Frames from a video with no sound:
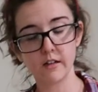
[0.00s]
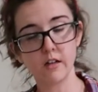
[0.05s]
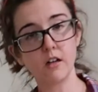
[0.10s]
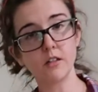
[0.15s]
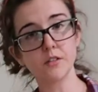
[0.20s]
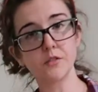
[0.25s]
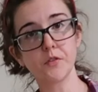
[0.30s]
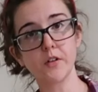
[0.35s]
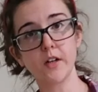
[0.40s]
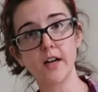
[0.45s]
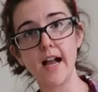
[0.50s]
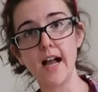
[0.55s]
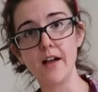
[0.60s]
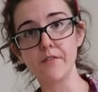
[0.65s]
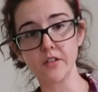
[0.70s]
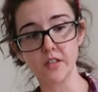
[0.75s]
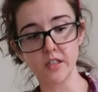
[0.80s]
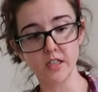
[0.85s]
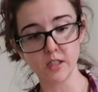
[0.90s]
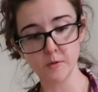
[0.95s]
Calls for
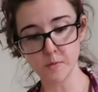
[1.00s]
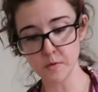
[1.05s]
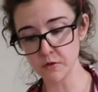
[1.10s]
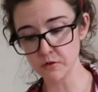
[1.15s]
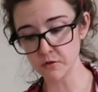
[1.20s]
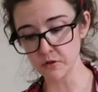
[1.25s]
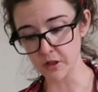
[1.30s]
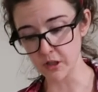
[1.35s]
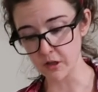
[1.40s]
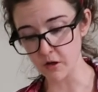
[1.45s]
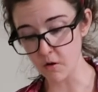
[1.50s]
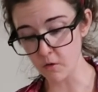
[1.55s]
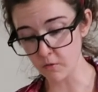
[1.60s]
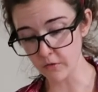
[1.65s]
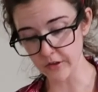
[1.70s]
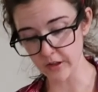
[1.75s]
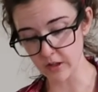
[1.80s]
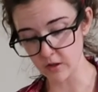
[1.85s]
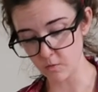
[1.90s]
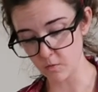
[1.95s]
1/2 teaspoon, so you're
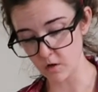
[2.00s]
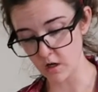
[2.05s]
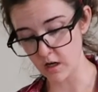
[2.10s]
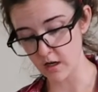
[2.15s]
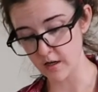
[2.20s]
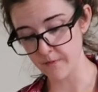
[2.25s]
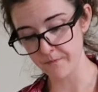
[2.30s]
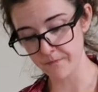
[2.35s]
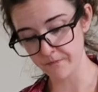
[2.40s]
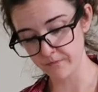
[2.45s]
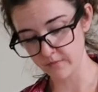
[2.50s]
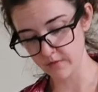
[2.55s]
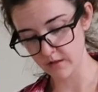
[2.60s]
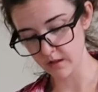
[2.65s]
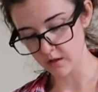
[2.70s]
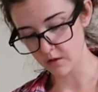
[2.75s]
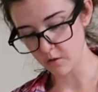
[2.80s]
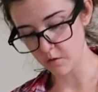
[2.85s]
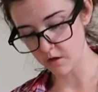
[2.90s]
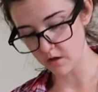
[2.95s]
only going to want
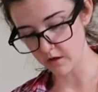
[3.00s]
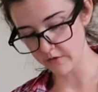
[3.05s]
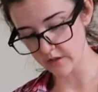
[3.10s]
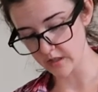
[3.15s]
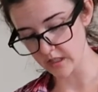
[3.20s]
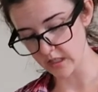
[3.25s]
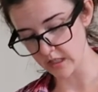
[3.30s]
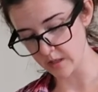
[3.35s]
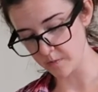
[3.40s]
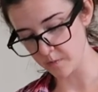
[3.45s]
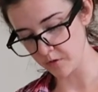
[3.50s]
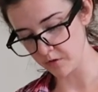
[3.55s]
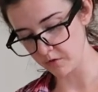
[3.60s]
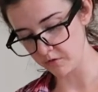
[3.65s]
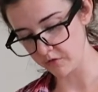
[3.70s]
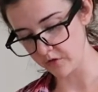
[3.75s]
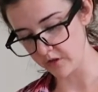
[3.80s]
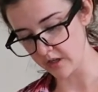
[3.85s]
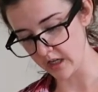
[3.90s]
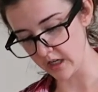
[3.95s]
1/4
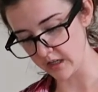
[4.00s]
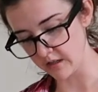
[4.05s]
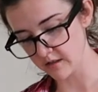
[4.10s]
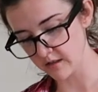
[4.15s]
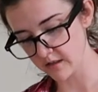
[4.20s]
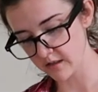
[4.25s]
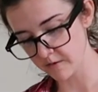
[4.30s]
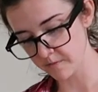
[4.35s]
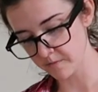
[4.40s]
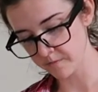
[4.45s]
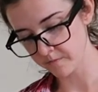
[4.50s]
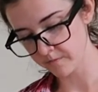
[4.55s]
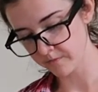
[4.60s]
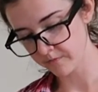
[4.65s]
teaspoon for this.